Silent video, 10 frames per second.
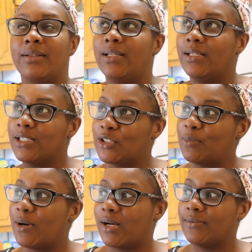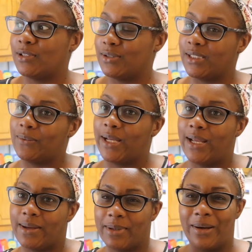the initial part of losing
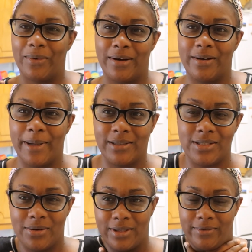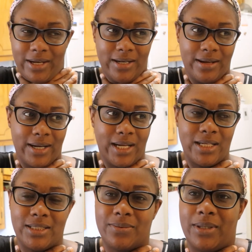weight, I'm not worried about toning right now. I
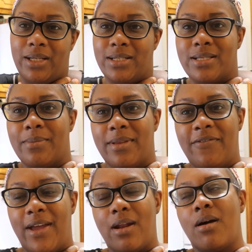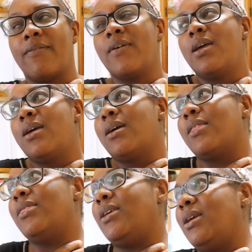kind of just want to get some of the fat off.
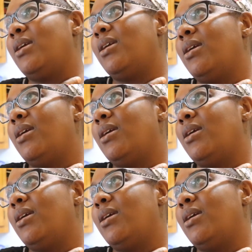The